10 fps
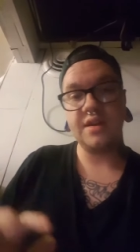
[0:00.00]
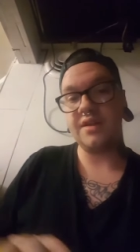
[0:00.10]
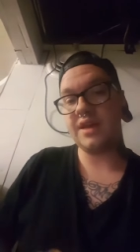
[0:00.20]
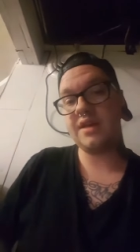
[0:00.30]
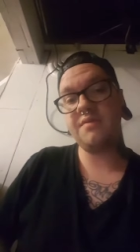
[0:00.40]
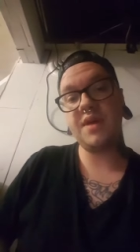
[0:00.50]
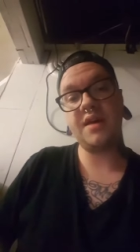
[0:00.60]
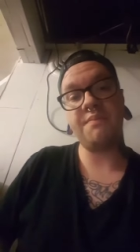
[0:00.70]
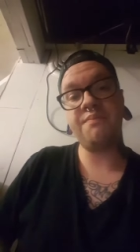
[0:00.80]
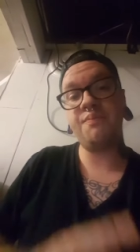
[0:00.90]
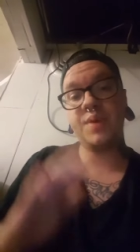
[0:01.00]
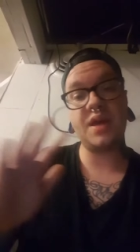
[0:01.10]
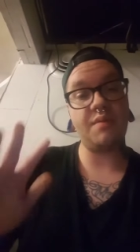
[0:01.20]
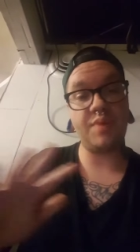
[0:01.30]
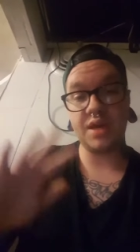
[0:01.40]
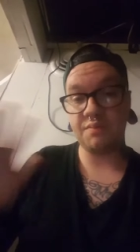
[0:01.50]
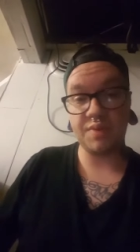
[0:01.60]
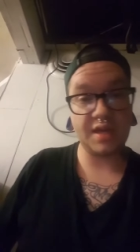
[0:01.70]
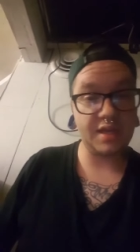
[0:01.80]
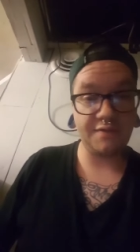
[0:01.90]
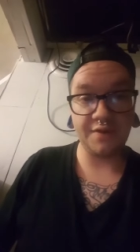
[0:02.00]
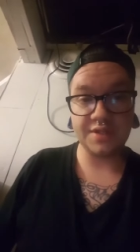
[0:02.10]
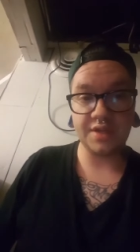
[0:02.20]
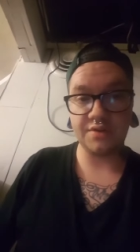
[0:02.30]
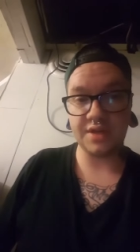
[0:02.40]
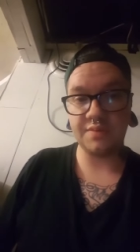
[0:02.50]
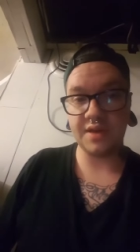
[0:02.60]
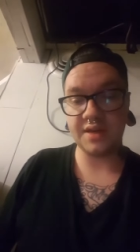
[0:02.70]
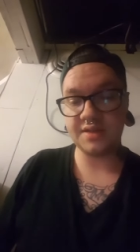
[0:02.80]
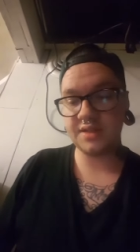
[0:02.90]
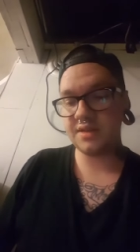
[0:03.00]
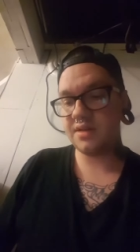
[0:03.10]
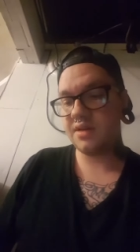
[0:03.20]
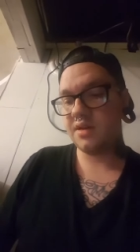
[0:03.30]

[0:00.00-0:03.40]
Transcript: Now, that can make a big, big, big difference in your DPS.